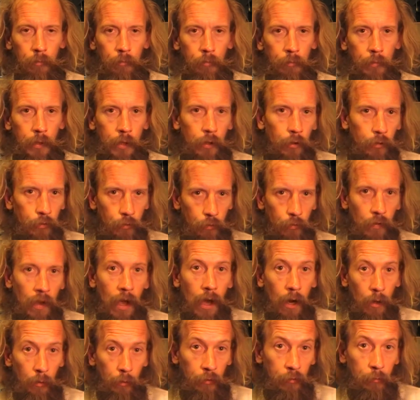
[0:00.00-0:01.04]
because of
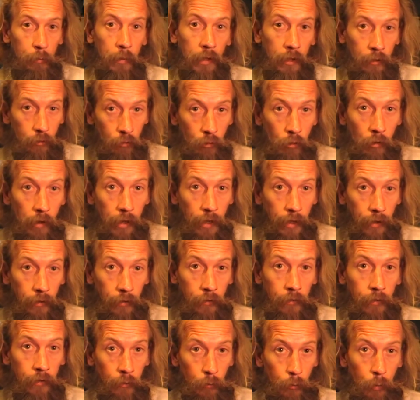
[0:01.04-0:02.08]
how we've been trained
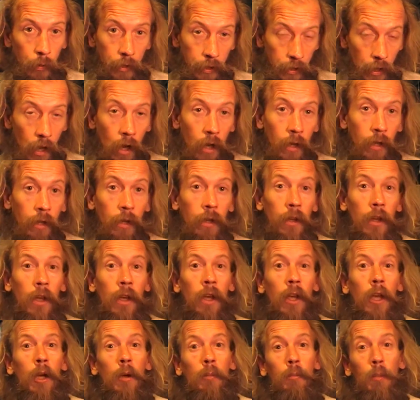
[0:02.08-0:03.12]
since we're young.
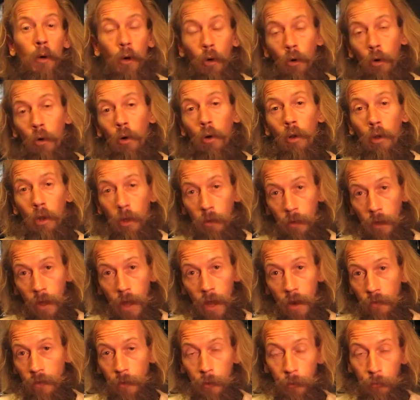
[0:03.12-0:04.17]
But
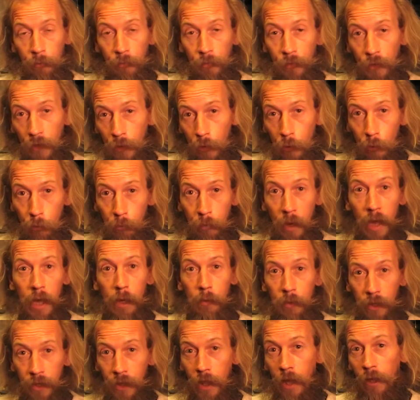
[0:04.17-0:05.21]
every single
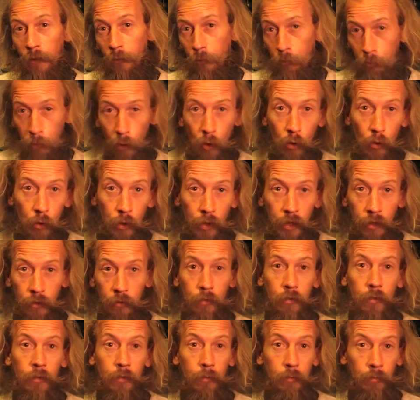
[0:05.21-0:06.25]
baby that's born
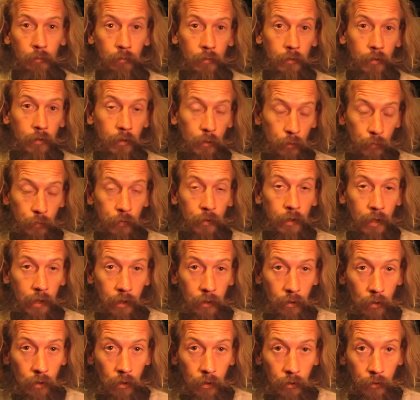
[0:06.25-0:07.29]
is still feeling
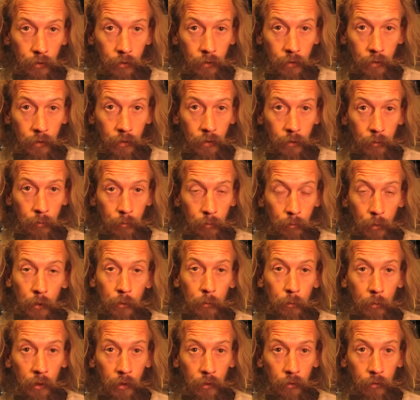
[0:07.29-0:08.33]
God,
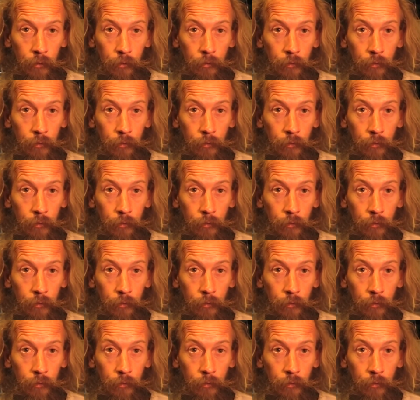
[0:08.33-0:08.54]
both mother and